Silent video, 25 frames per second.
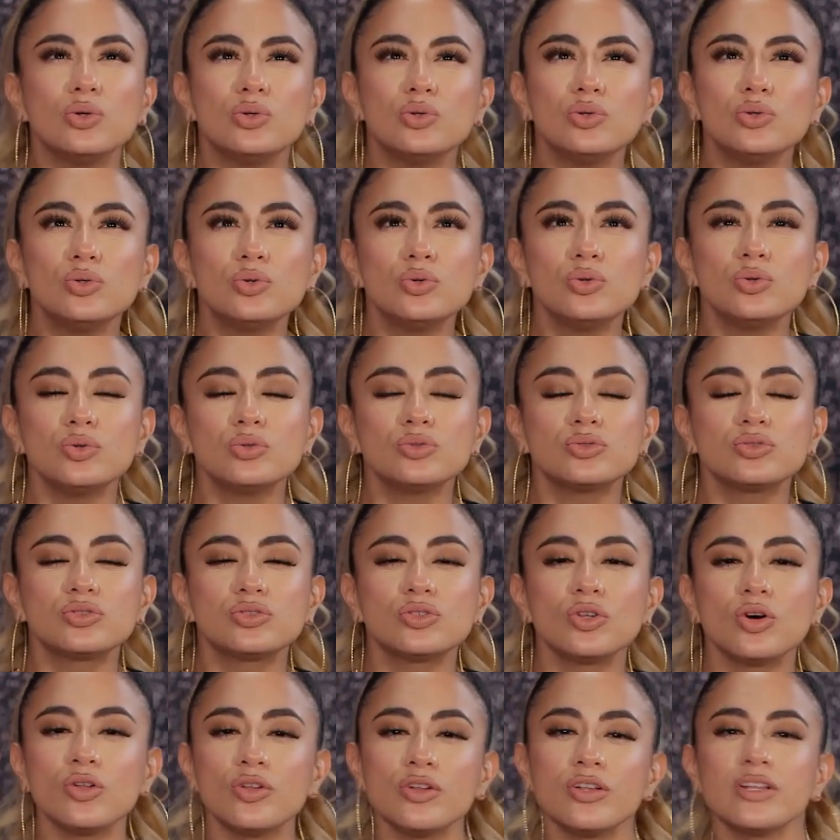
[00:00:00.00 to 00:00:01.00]
ooh,
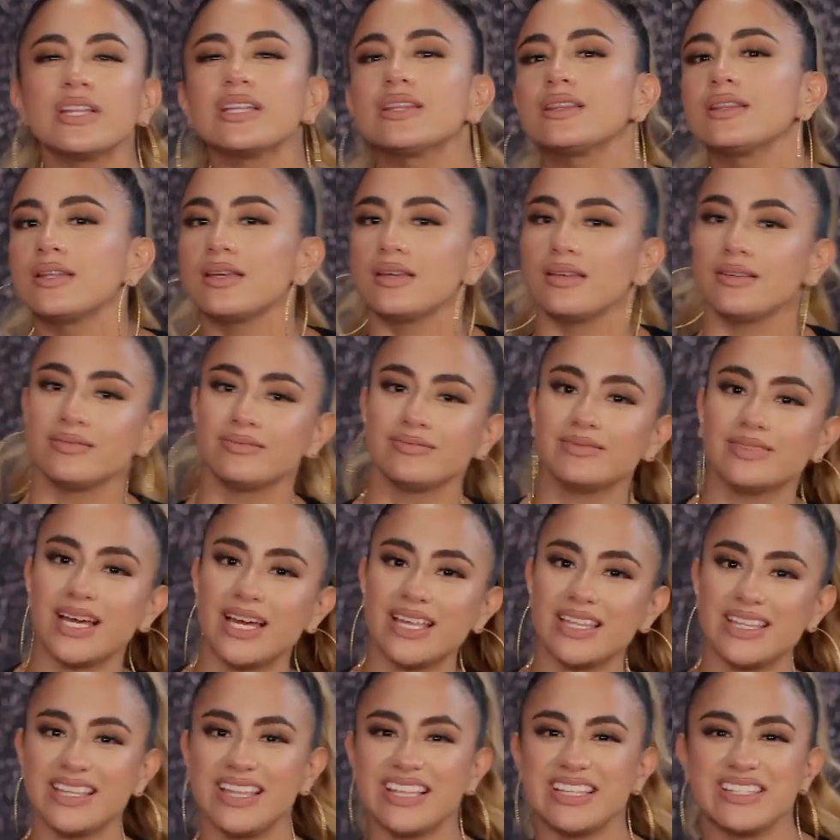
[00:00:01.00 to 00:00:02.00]
Todo de Ti. I
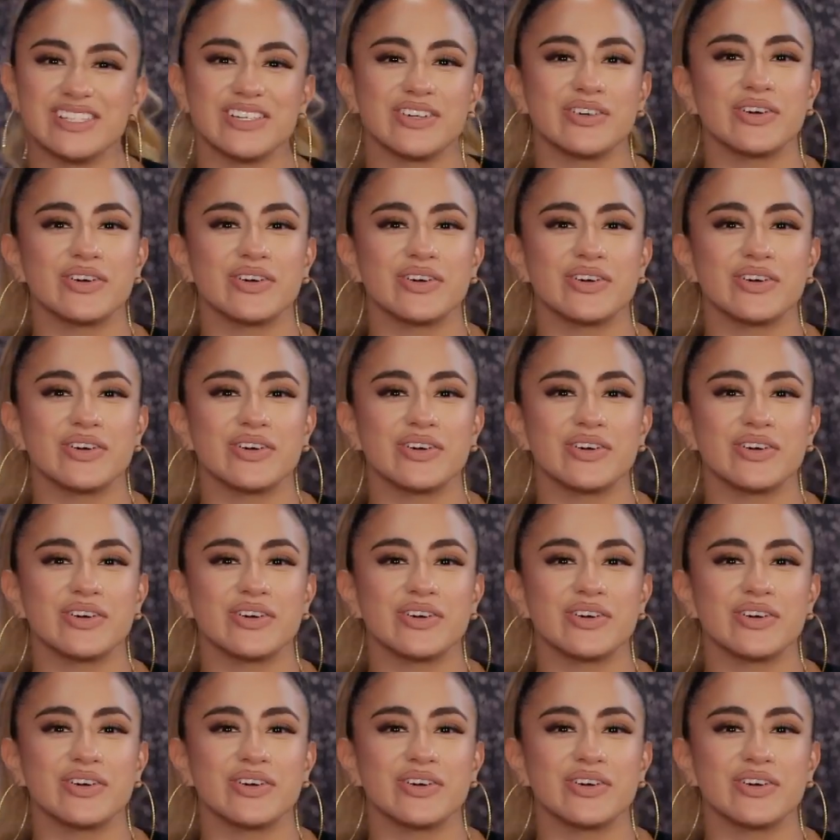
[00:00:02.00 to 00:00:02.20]
think that's a